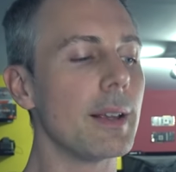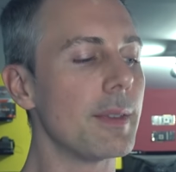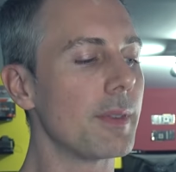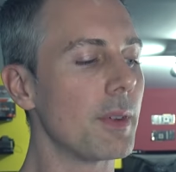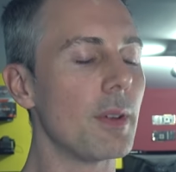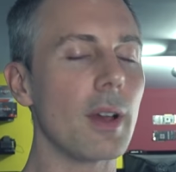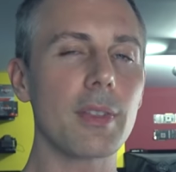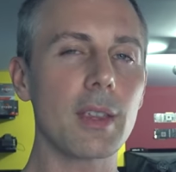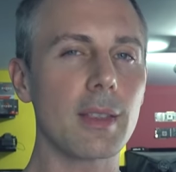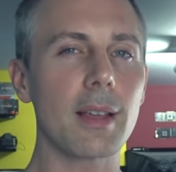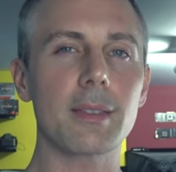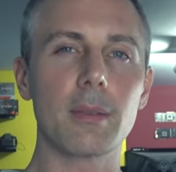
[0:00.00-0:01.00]
And so I
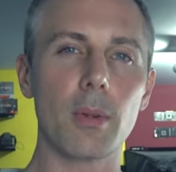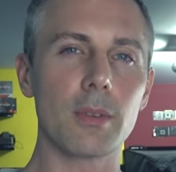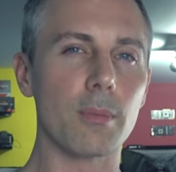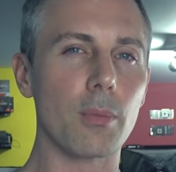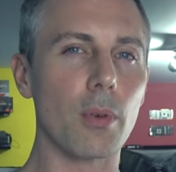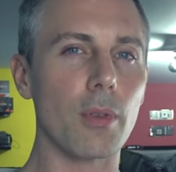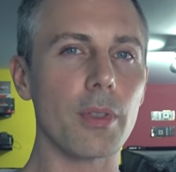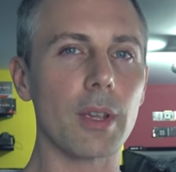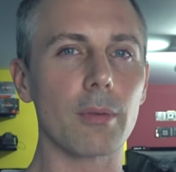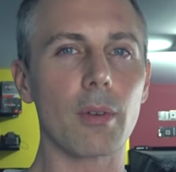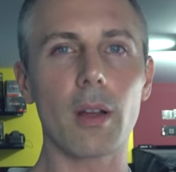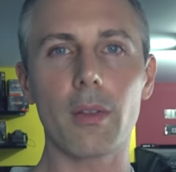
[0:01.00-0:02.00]
think that's the most important
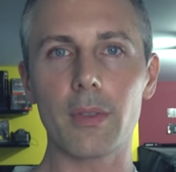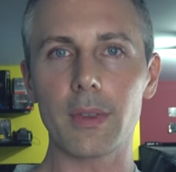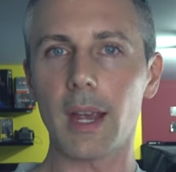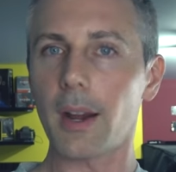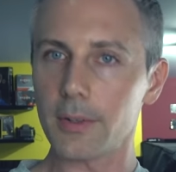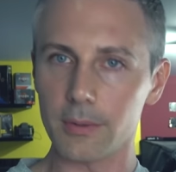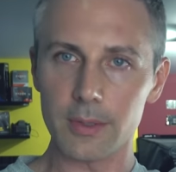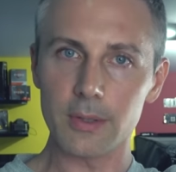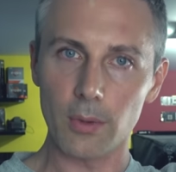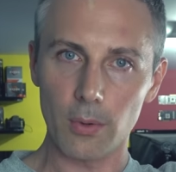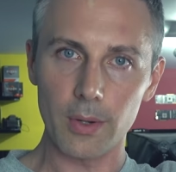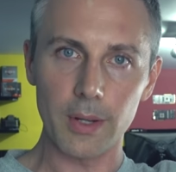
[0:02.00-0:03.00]
thing. Rather than the actual
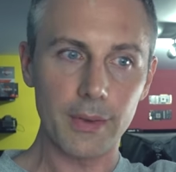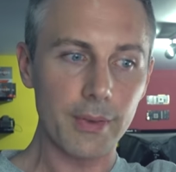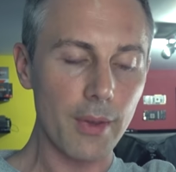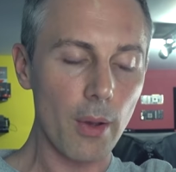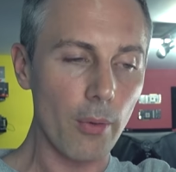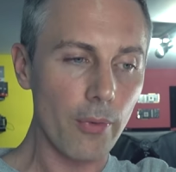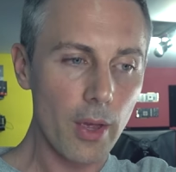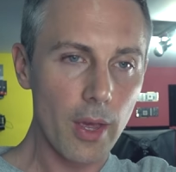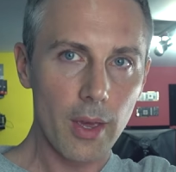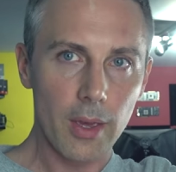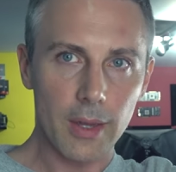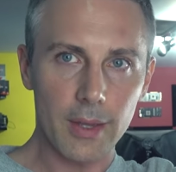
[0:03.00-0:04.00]
story itself,
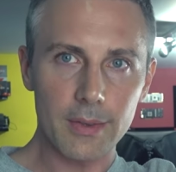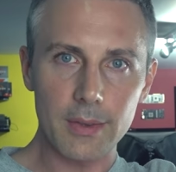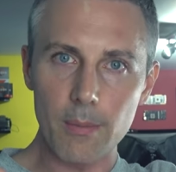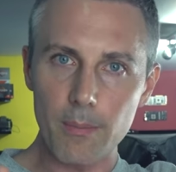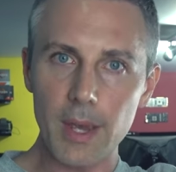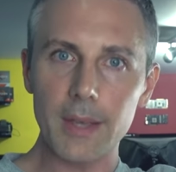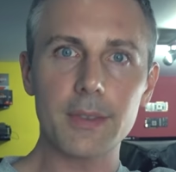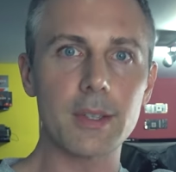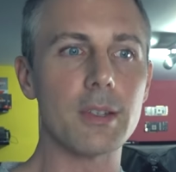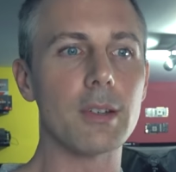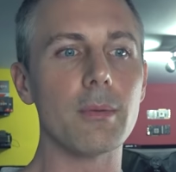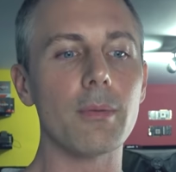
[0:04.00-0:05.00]
it's the
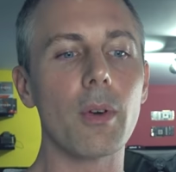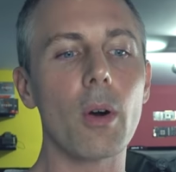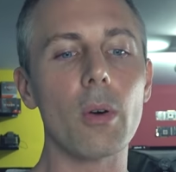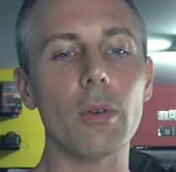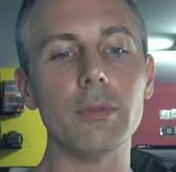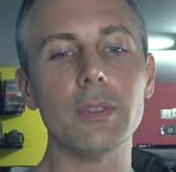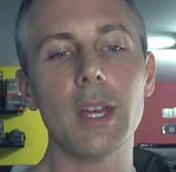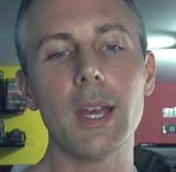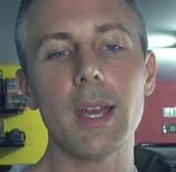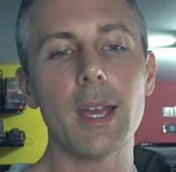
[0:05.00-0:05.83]
message involved.